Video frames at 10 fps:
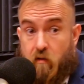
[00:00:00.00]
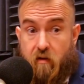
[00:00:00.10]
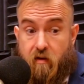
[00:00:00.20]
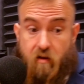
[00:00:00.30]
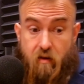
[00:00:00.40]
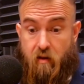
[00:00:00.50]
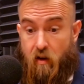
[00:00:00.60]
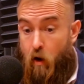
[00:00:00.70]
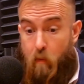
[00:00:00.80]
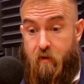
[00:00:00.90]
it's
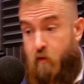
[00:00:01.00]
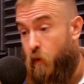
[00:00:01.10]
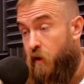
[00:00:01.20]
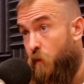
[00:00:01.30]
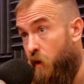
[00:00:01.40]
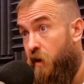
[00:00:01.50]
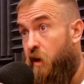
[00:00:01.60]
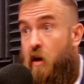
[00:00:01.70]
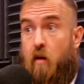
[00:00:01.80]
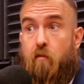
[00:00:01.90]
almost 2020
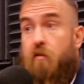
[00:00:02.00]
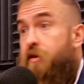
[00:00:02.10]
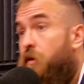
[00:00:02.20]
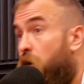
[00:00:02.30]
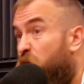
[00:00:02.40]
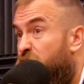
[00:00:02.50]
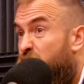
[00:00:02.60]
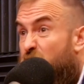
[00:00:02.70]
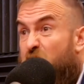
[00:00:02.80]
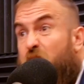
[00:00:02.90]
now, still going
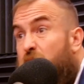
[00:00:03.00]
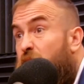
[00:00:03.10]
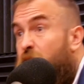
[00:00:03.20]
strong.